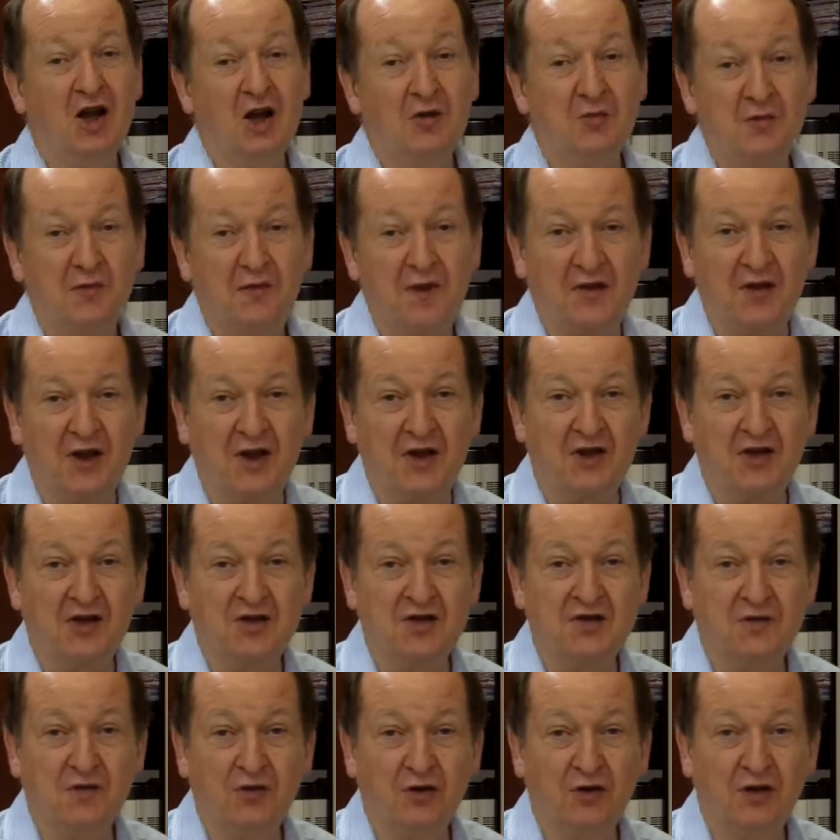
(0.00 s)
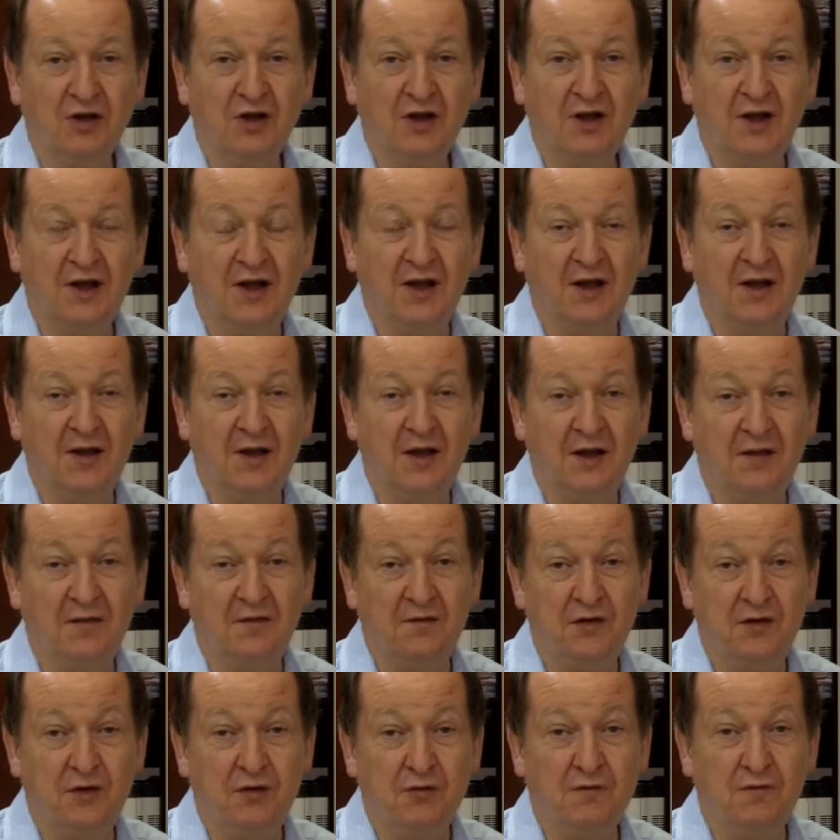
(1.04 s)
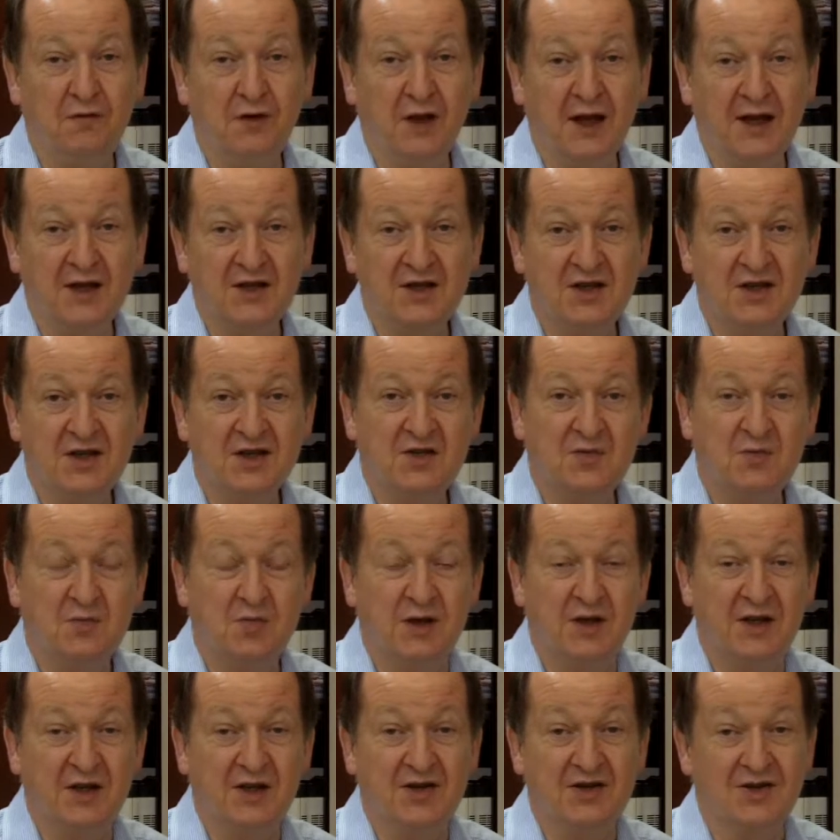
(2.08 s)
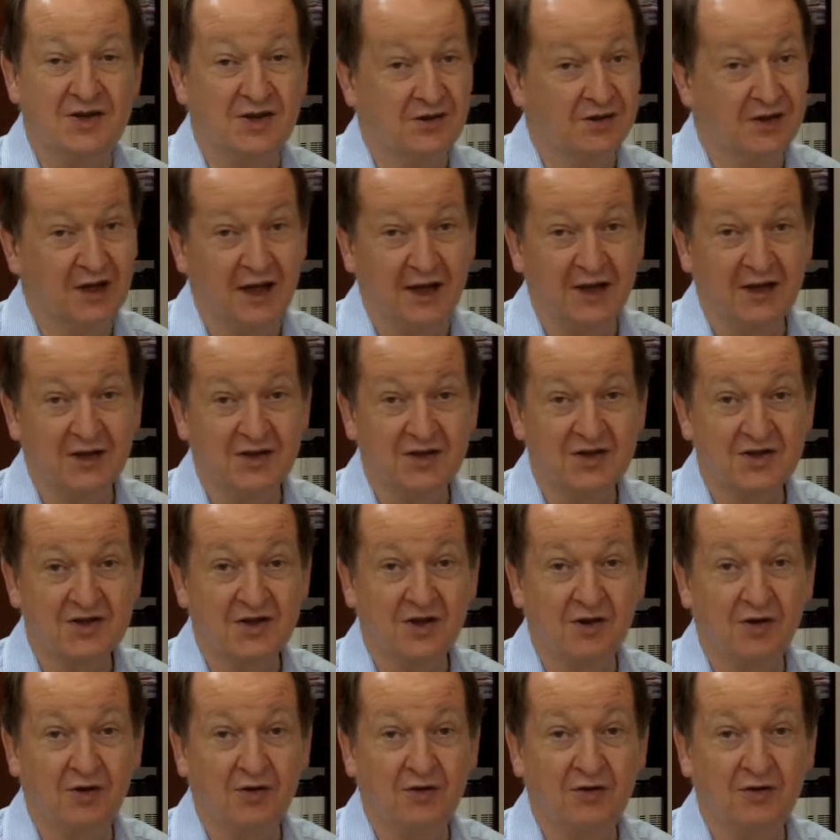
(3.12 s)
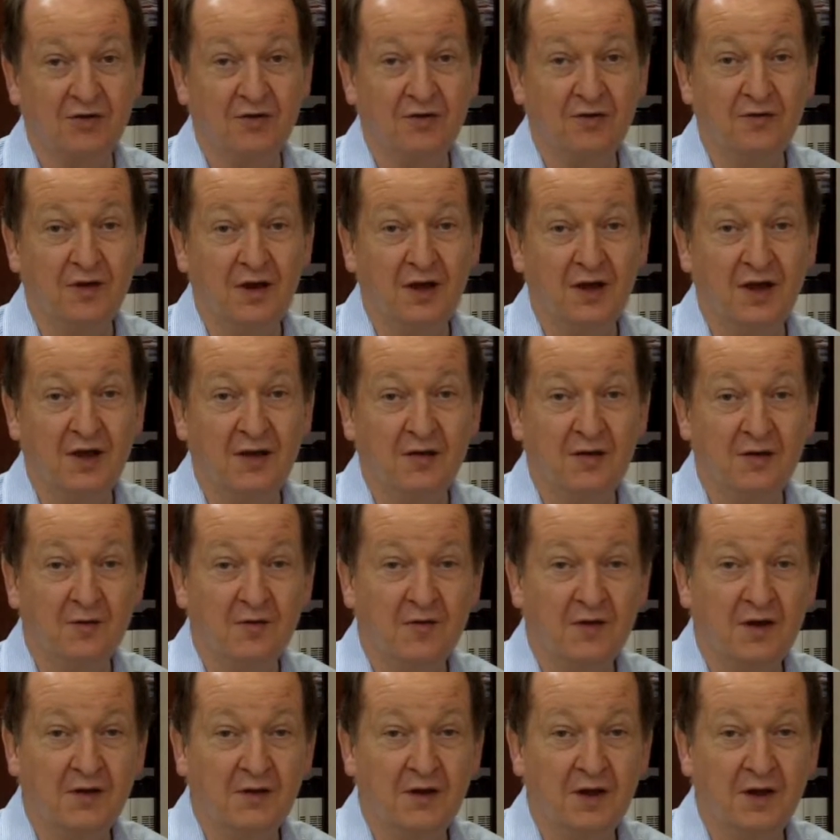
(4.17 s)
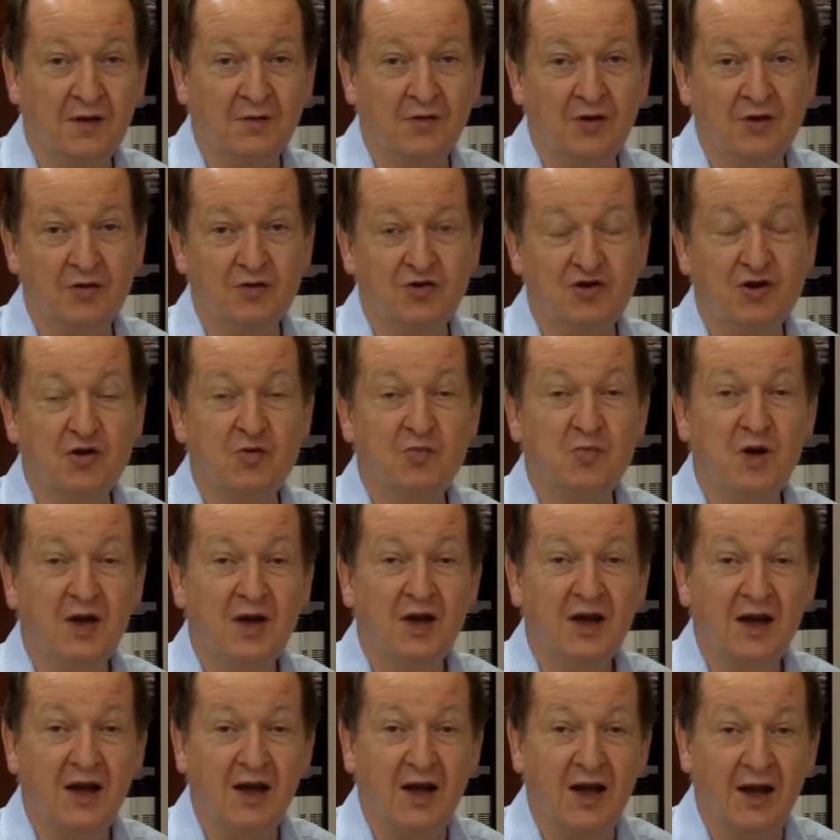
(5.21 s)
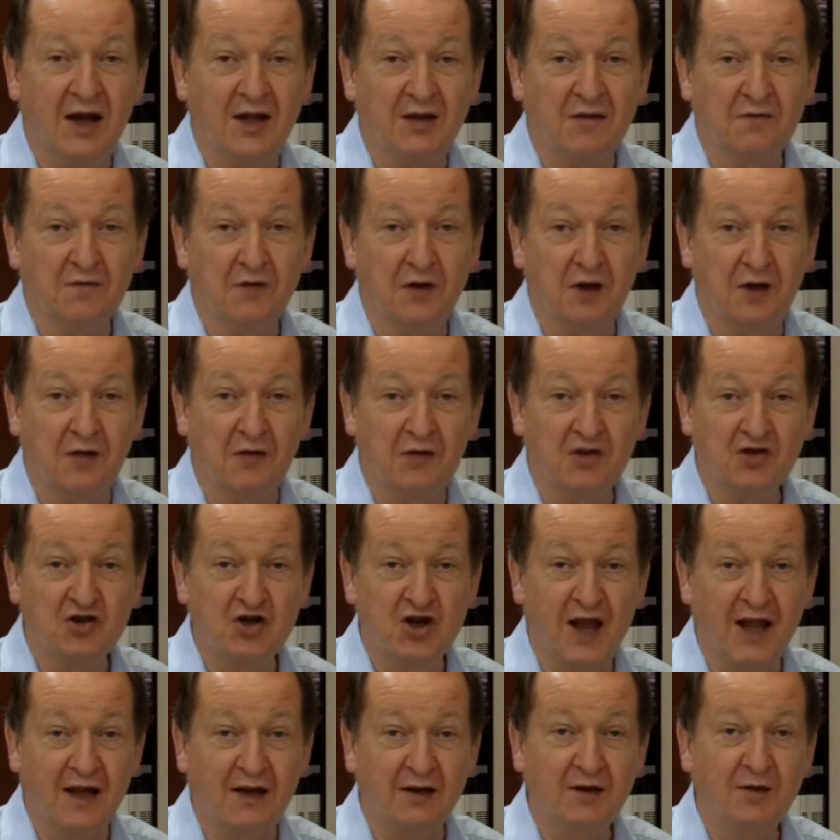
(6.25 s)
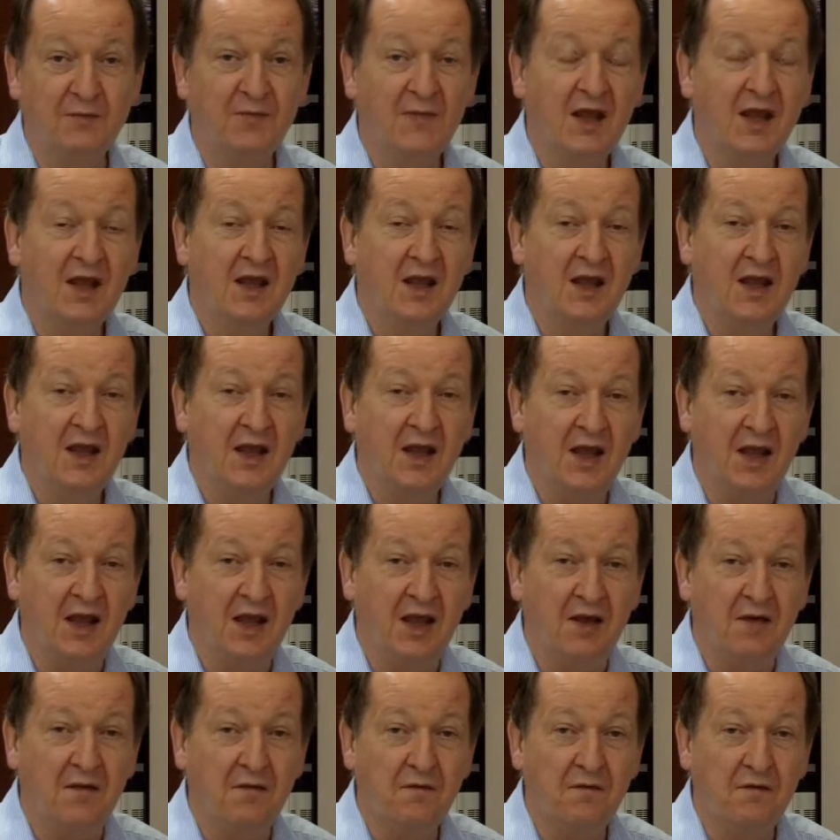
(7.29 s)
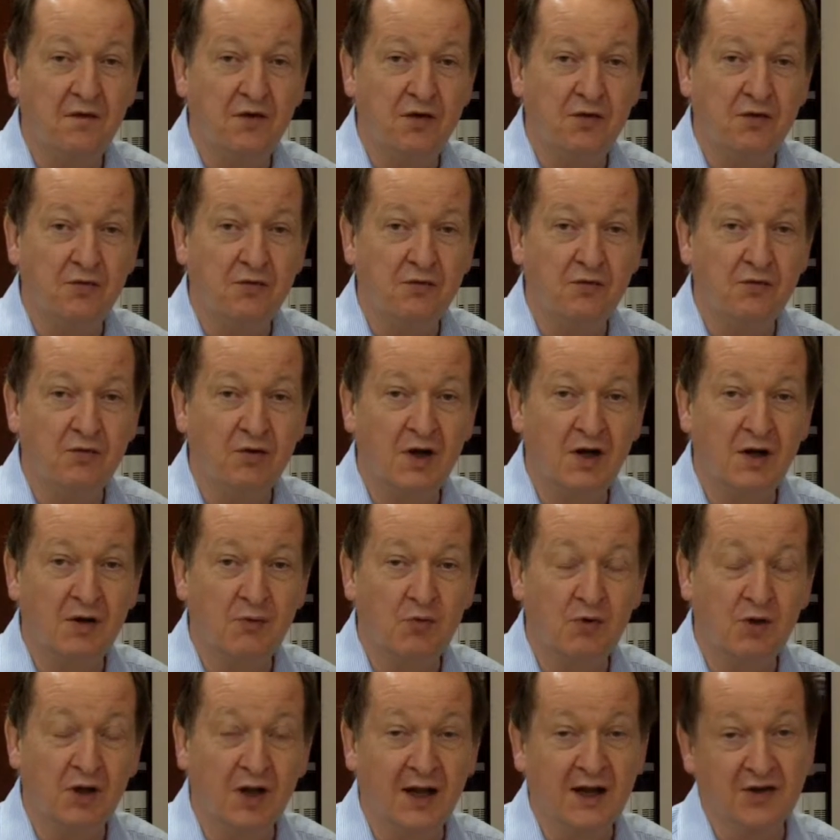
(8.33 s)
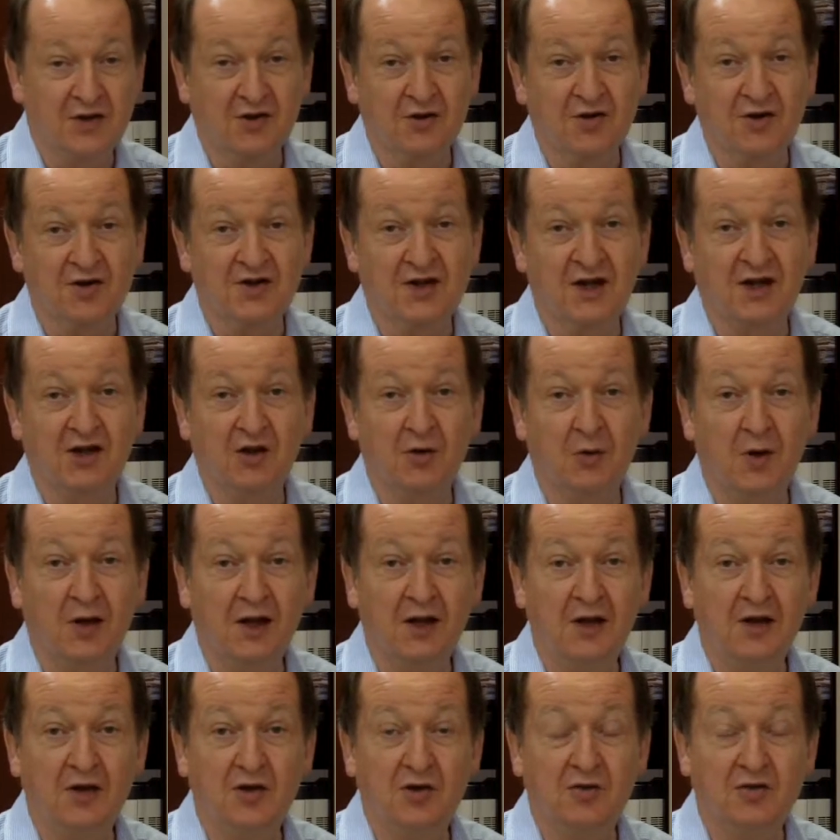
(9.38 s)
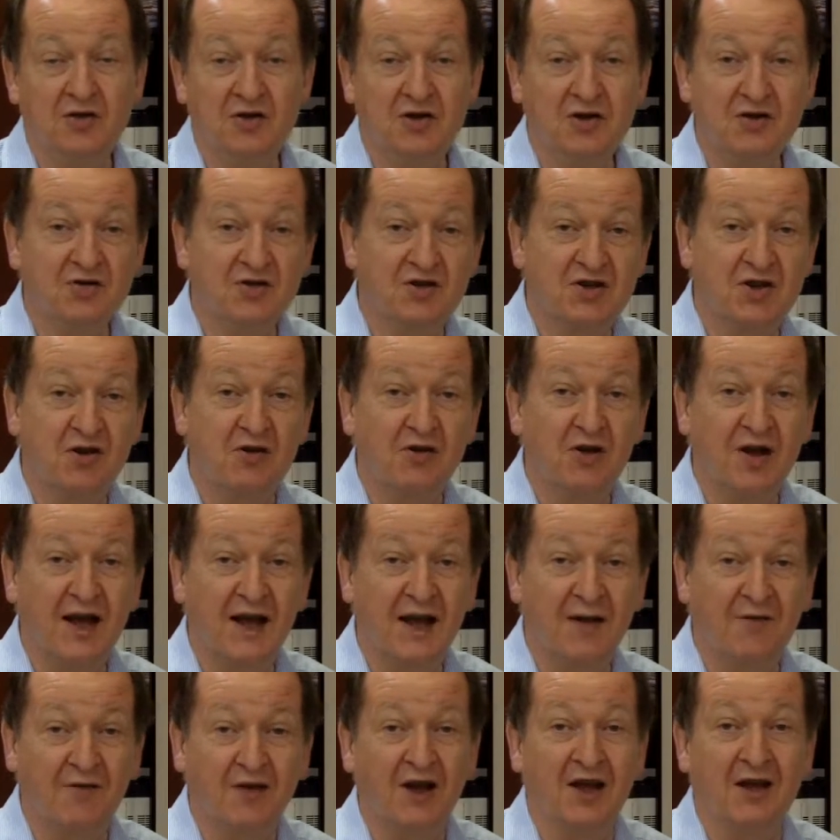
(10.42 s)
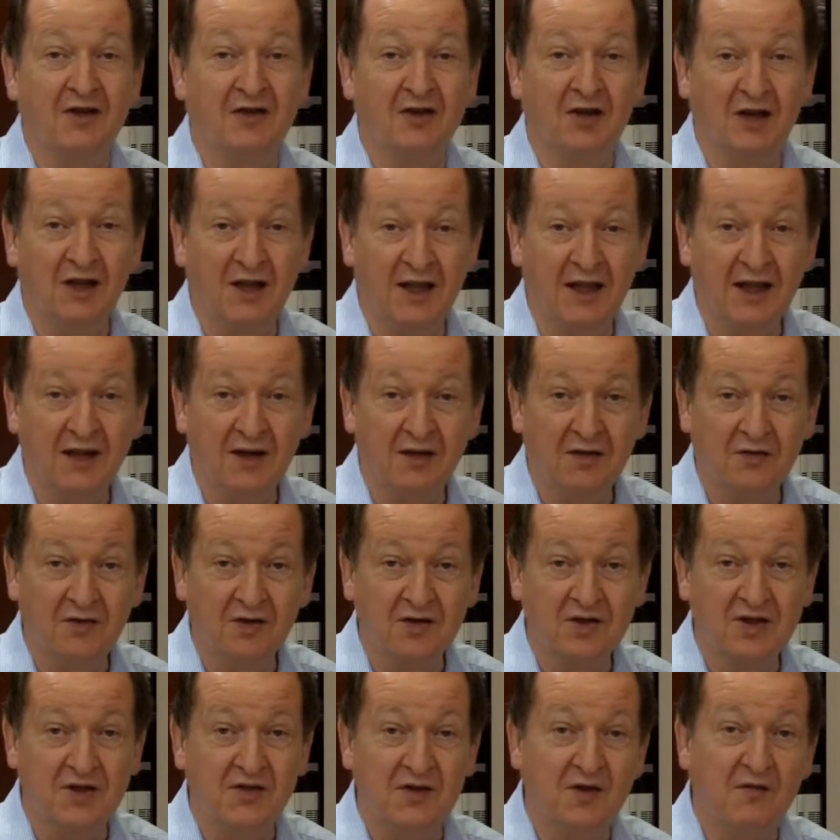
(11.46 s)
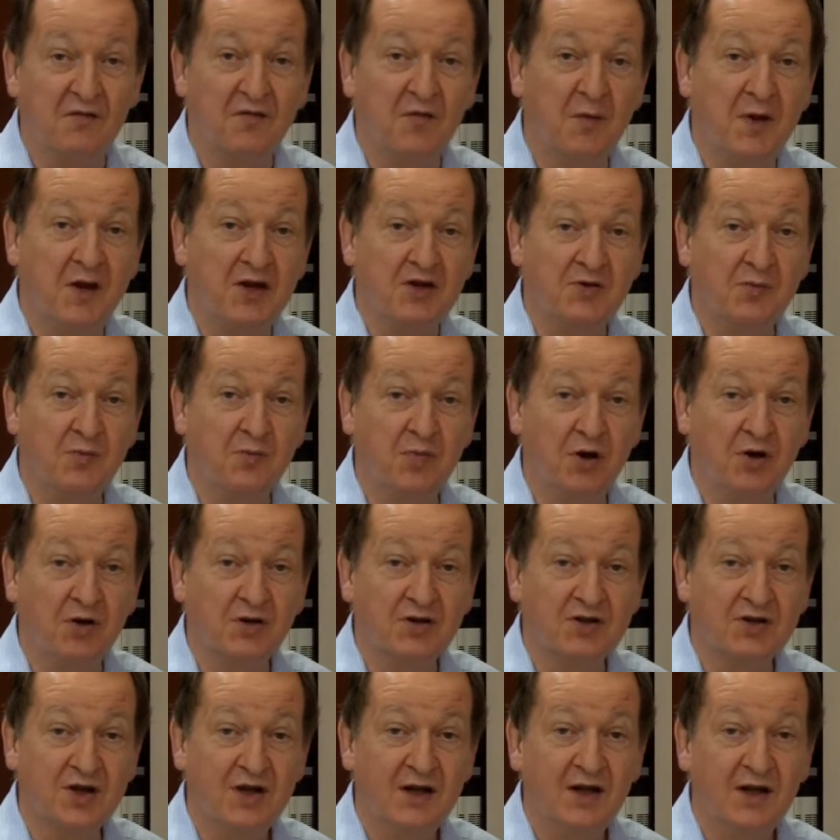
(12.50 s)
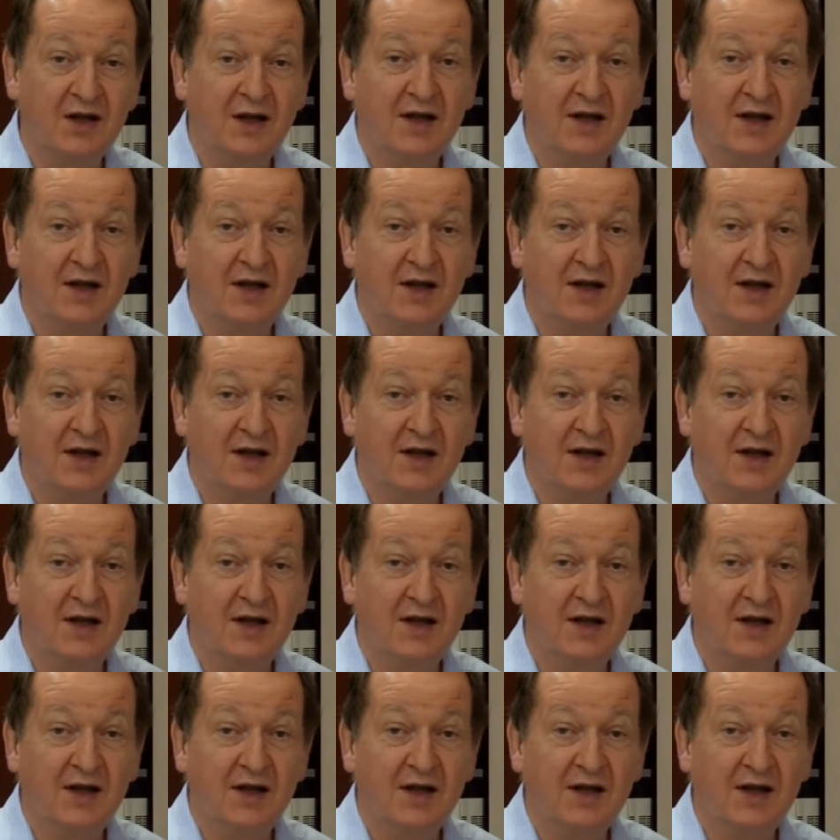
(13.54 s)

Hope you found that useful. If you've liked it, please like us on YouTube and follow the channel. If you would like to contact Noelia, you can do so via the link that's in the information box.